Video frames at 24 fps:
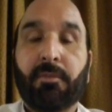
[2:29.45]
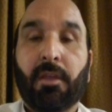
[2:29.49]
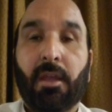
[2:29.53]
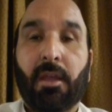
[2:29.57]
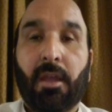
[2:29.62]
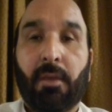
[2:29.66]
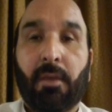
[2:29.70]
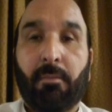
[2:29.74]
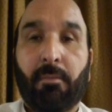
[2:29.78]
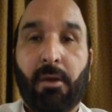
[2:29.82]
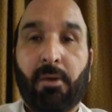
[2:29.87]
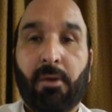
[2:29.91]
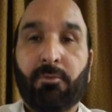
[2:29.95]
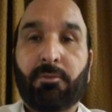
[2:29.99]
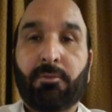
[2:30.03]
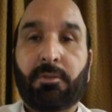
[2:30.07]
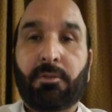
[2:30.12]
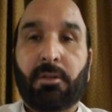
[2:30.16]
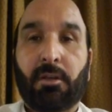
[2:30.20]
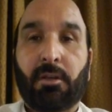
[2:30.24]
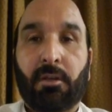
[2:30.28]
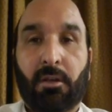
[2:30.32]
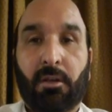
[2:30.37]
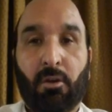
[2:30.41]

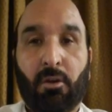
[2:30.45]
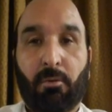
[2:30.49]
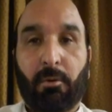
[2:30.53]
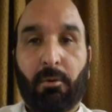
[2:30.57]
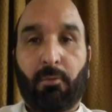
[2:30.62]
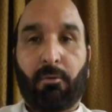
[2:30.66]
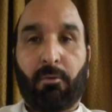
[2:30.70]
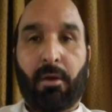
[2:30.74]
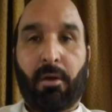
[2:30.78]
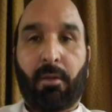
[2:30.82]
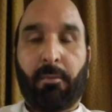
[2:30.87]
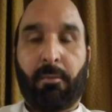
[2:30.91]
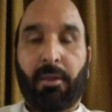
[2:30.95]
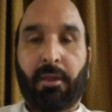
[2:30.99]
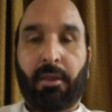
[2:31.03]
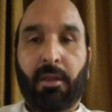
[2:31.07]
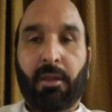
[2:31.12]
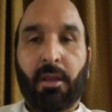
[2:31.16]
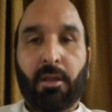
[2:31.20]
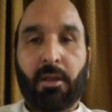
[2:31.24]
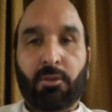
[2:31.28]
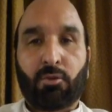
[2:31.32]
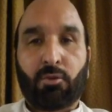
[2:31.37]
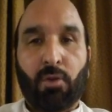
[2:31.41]
about global warming.
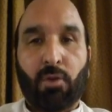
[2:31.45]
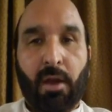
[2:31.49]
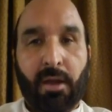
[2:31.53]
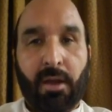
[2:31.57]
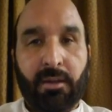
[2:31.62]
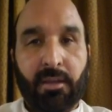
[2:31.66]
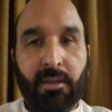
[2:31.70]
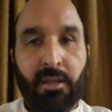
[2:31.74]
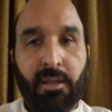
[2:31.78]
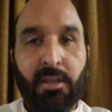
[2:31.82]
So on